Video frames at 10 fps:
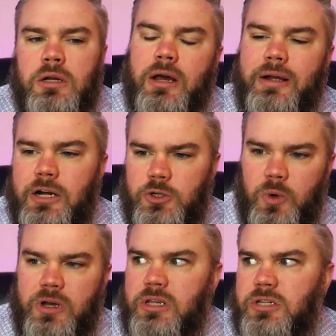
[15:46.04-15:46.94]
Now, here's
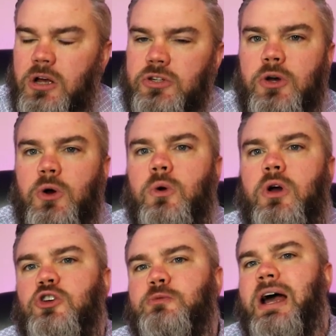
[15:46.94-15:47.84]
where this also
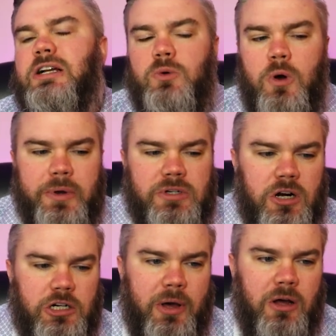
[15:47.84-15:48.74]
goes back to what we
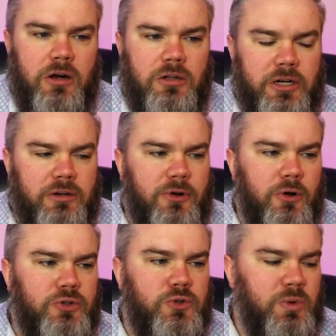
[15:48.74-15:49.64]
talked about earlier,
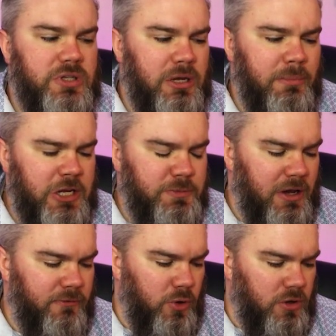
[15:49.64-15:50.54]
folks. When somebody's
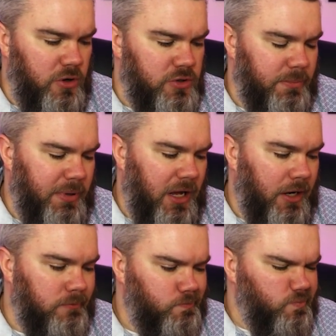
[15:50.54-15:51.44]
being foreclosed
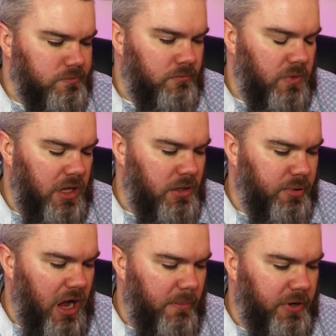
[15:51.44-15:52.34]
upon and the
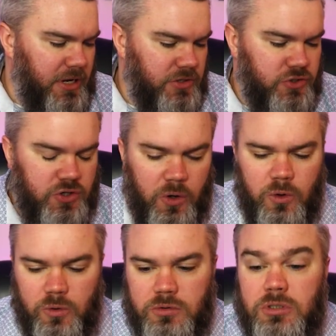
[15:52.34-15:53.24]
property is
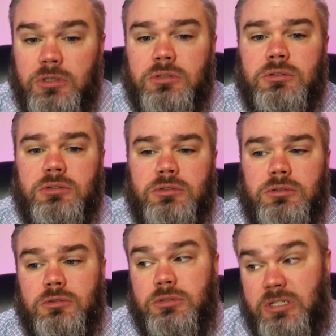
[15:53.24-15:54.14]
sold,
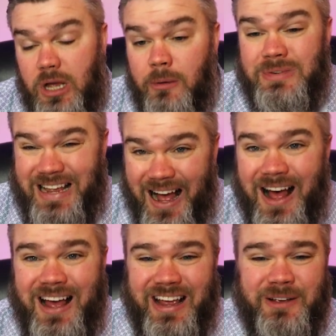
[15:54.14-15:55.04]

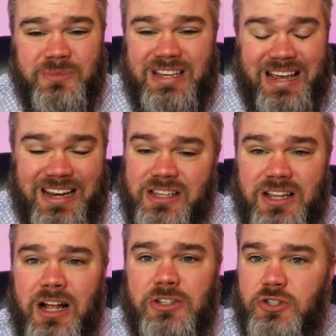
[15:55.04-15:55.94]
sometimes it is
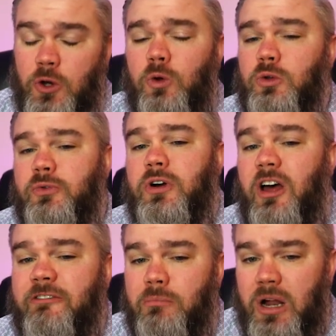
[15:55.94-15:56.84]
not sold for
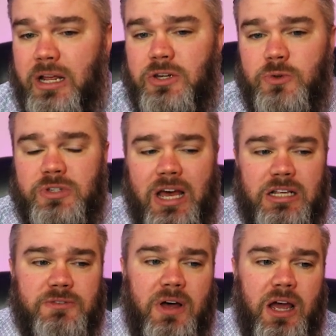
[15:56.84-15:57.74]
enough money to
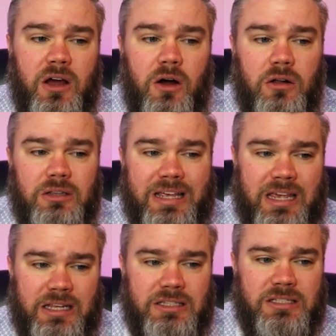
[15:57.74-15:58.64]
satisfy all
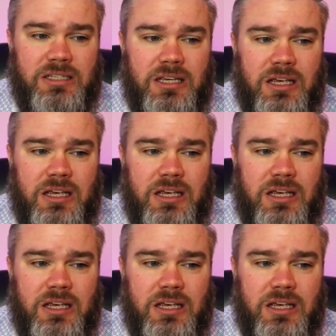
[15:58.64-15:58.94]
liens.